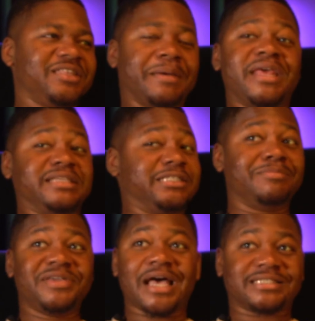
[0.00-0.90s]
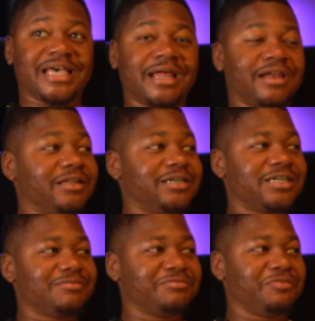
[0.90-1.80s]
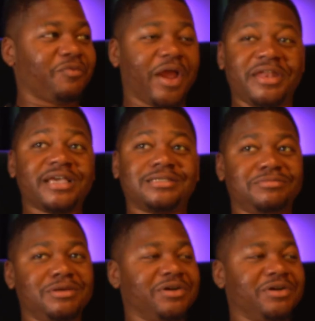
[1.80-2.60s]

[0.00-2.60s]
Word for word: I mean, they still be outside in the club, right next to me,